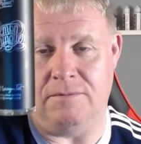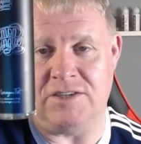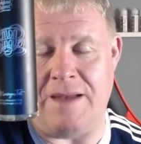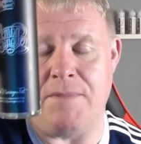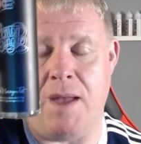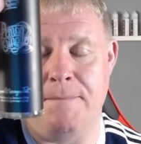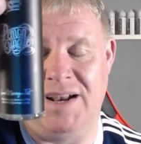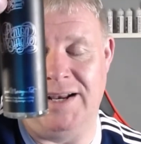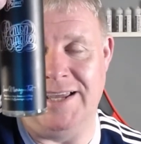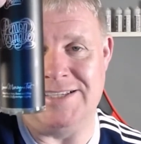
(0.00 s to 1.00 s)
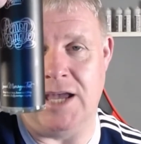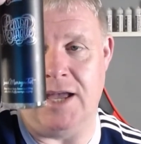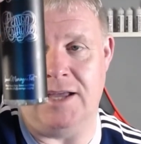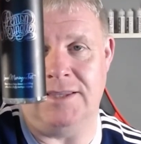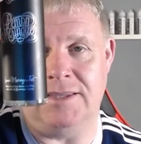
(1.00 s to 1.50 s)
10
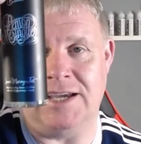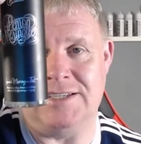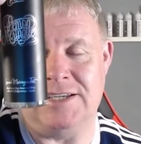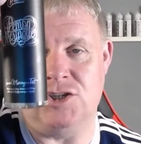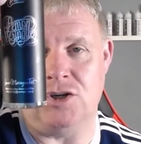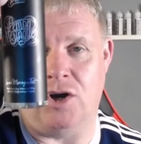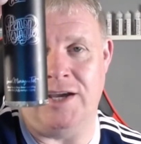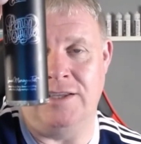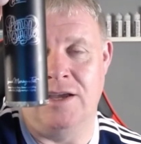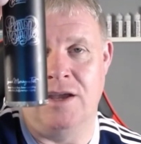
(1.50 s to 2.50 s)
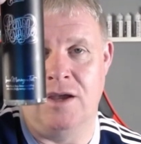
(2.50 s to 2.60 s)
milliliter nicotine shot in.